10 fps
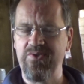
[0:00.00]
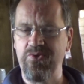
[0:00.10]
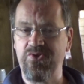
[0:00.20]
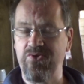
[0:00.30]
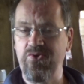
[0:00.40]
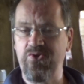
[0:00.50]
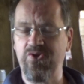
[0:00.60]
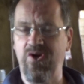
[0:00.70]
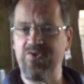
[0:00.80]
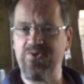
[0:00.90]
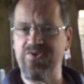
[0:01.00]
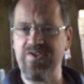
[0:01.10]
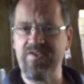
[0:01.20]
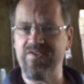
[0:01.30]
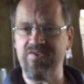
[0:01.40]
you start to
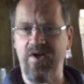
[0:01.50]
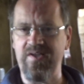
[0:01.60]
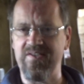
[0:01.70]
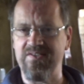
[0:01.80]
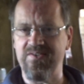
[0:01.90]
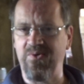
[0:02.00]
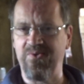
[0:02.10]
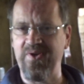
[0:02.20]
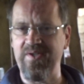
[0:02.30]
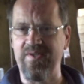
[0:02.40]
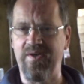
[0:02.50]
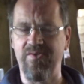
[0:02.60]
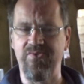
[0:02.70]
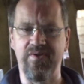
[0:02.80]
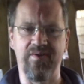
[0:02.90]
see the signs already, I
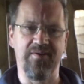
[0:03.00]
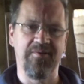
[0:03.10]
think.